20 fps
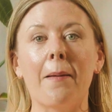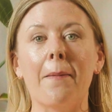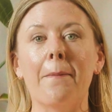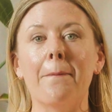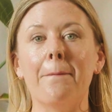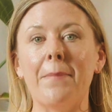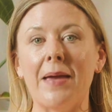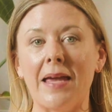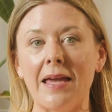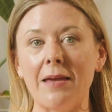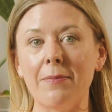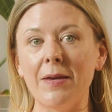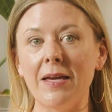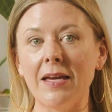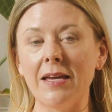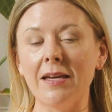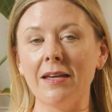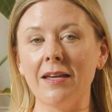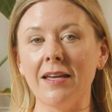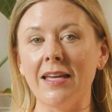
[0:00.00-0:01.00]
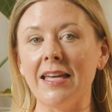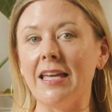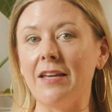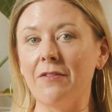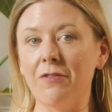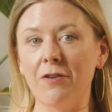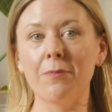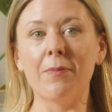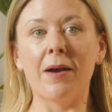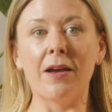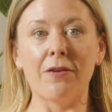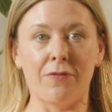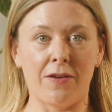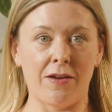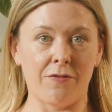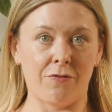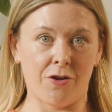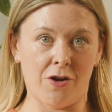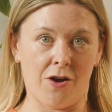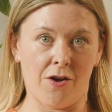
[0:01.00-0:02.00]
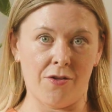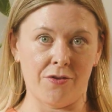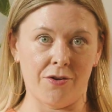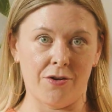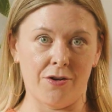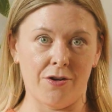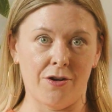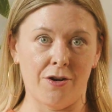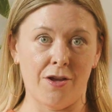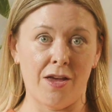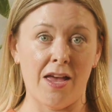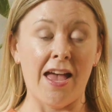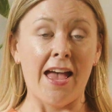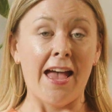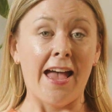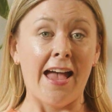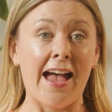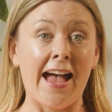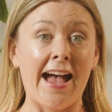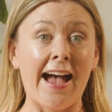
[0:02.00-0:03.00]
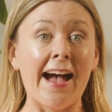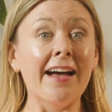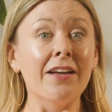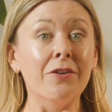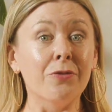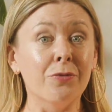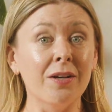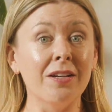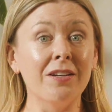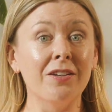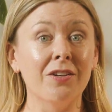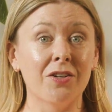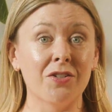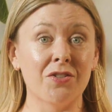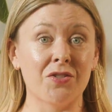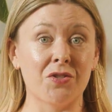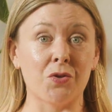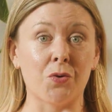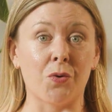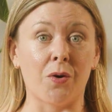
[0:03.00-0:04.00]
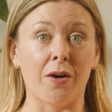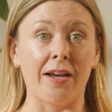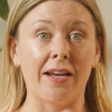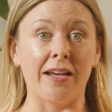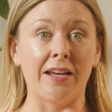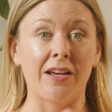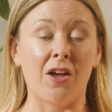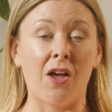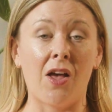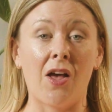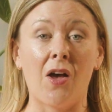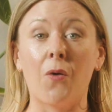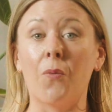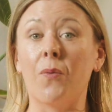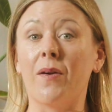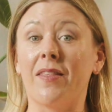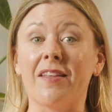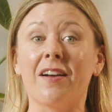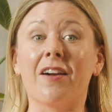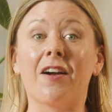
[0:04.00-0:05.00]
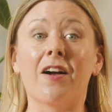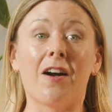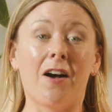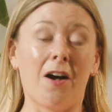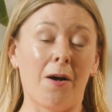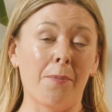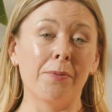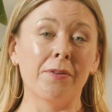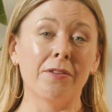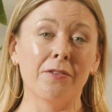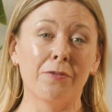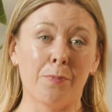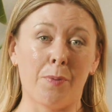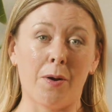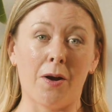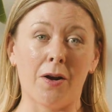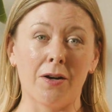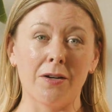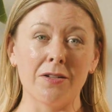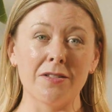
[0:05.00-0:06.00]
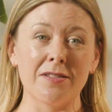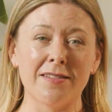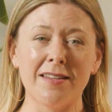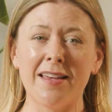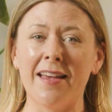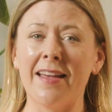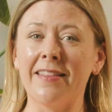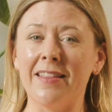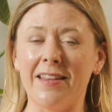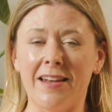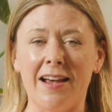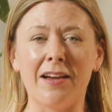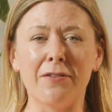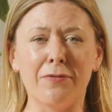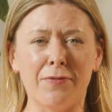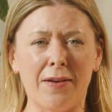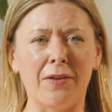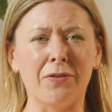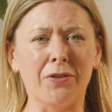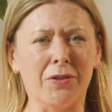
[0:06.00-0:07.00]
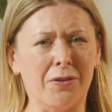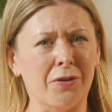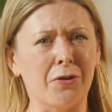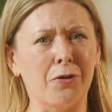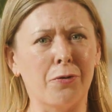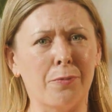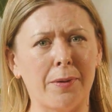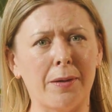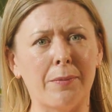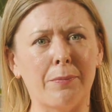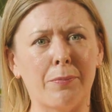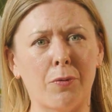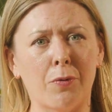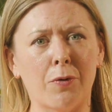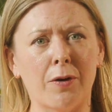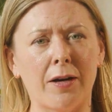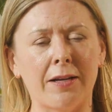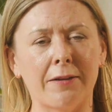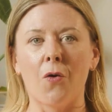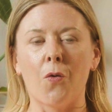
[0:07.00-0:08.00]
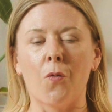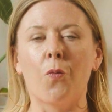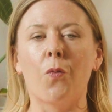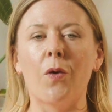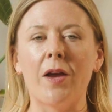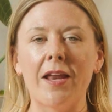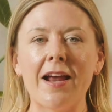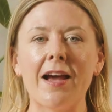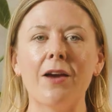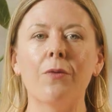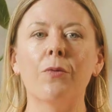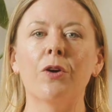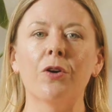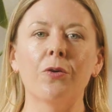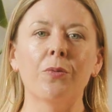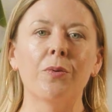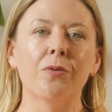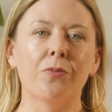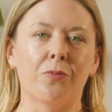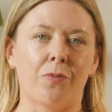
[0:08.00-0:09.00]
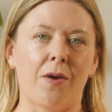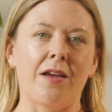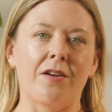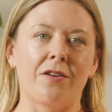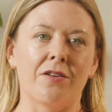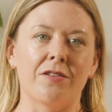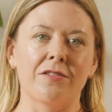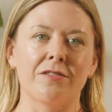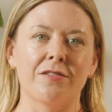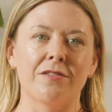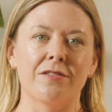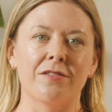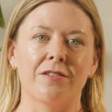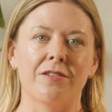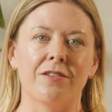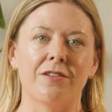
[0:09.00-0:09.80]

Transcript: Maybe even my favorite author had written a story with a couple of parts that I found a little bit boring. When I work with writers,